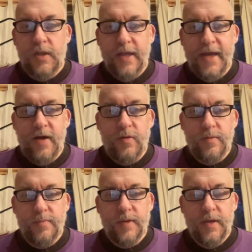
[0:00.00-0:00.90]
lay out,
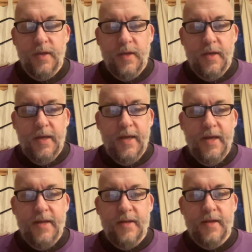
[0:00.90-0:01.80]

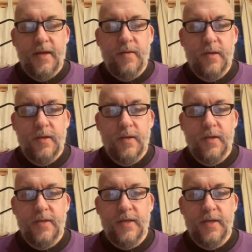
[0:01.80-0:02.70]
and I
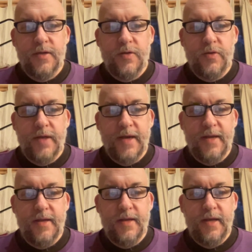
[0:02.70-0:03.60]
intend to do that
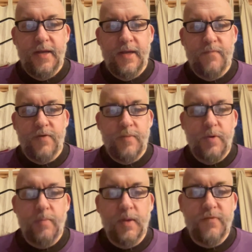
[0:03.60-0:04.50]
in every
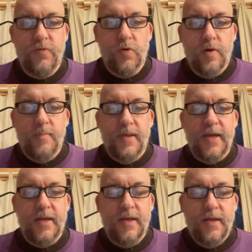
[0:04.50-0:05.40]
public forum
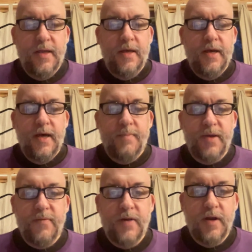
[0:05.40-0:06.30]
that I'm
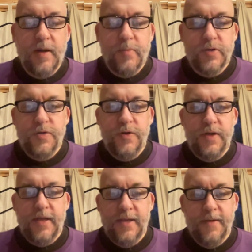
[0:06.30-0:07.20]
given an
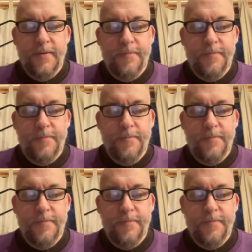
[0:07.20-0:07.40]
opportunity.